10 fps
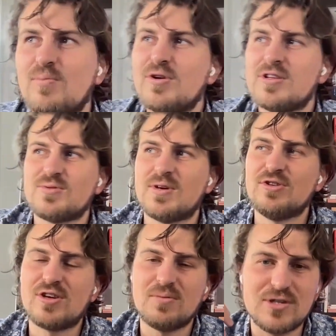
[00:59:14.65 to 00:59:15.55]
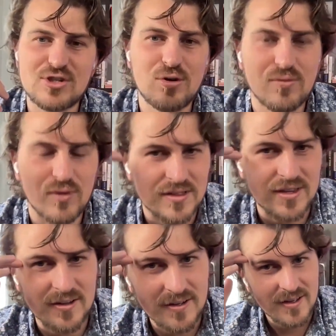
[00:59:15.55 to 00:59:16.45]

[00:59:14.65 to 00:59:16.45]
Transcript: Put it this way, you can be sure of one thing.